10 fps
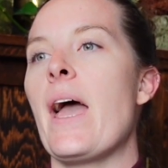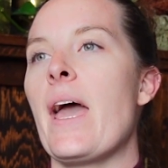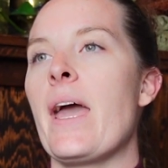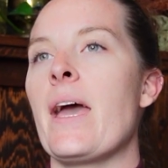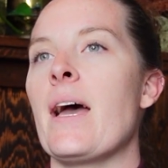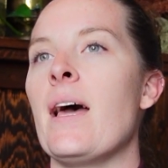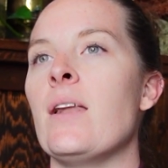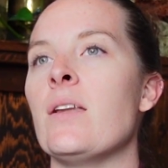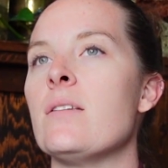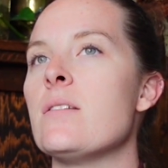
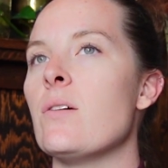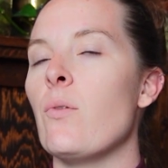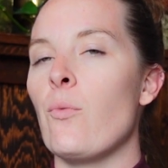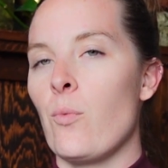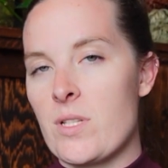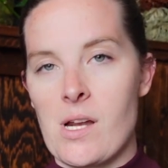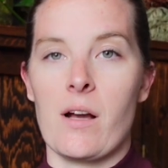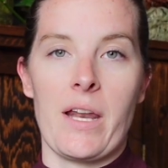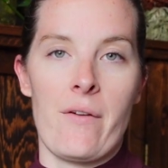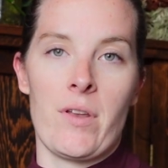and was not
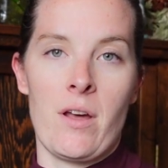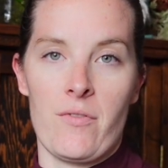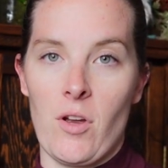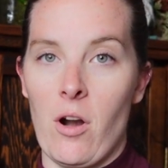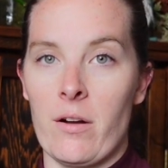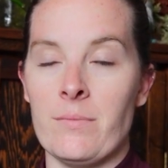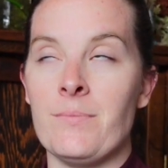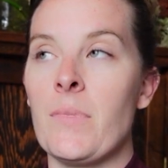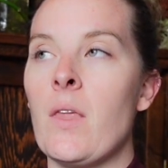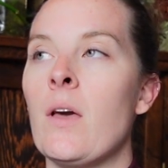gonna have enough yarn.
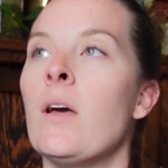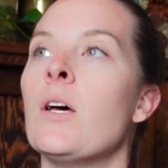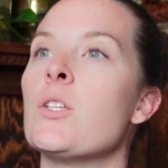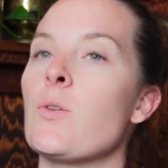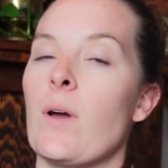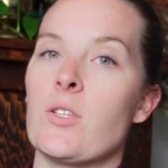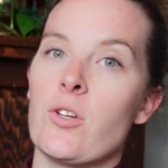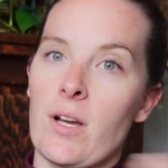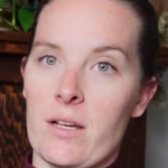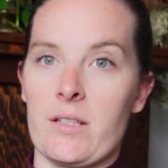So I
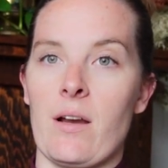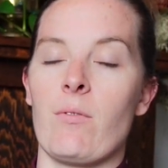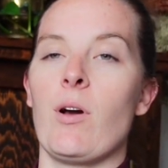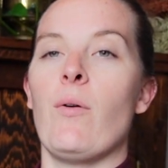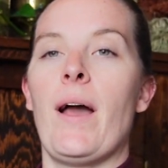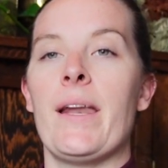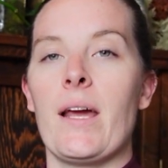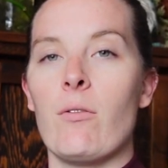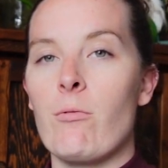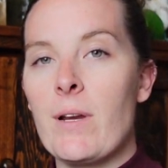took out that row and
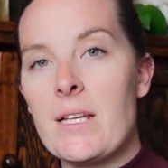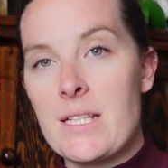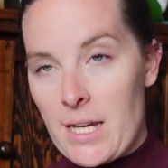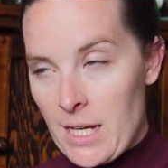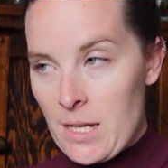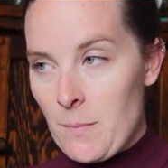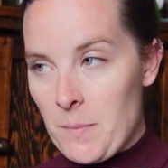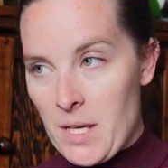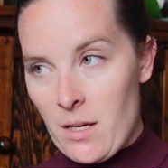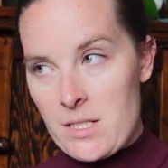I redid it
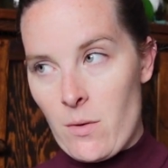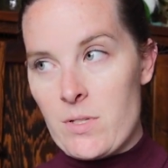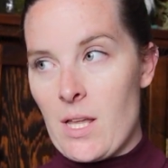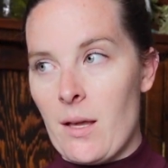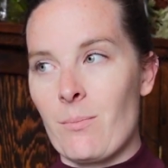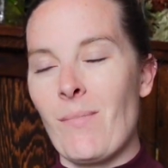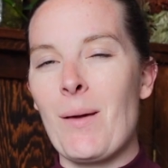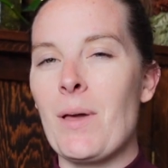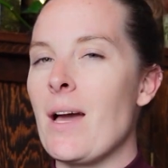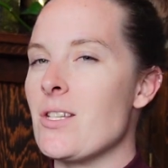because I was like,
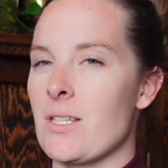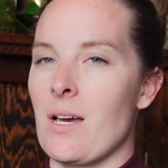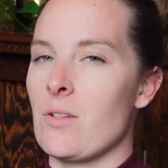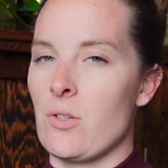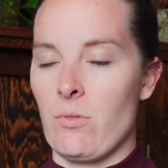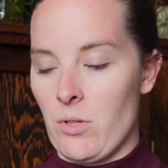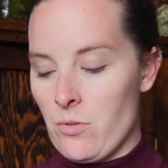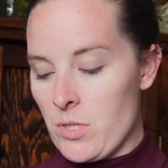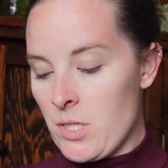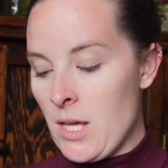maybe I just got too
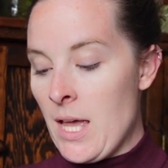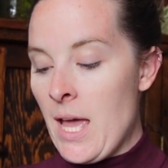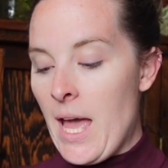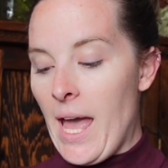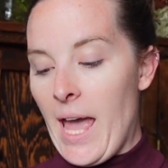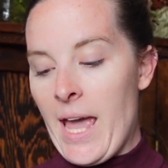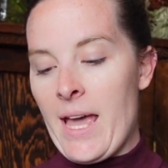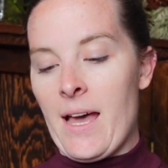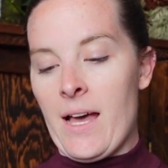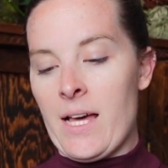loose.
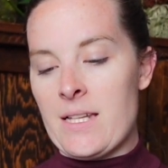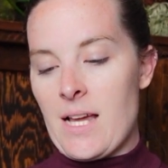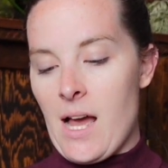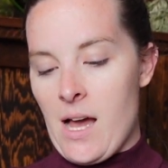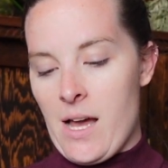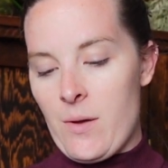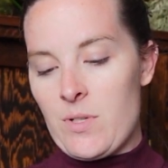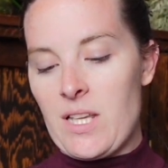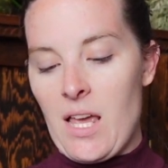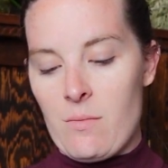And I
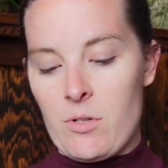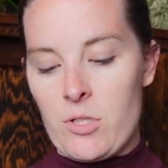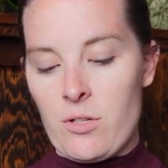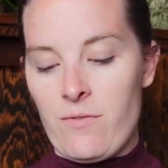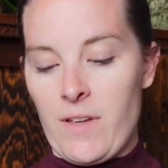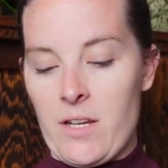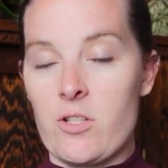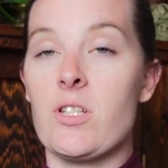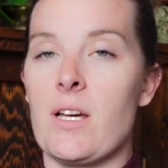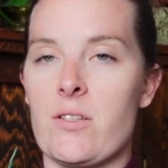was able to
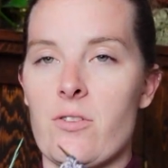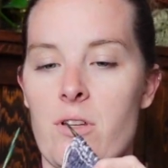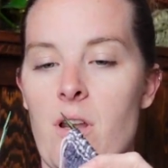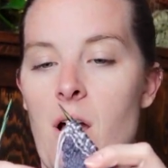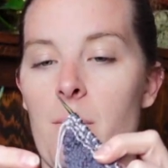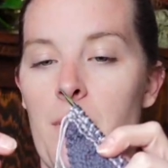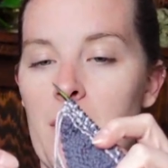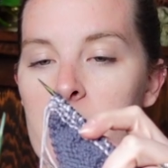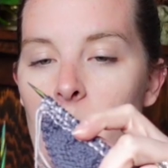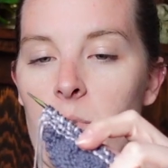finish, yes, there's a knot
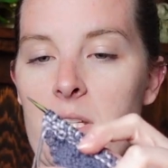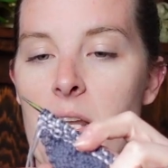because I was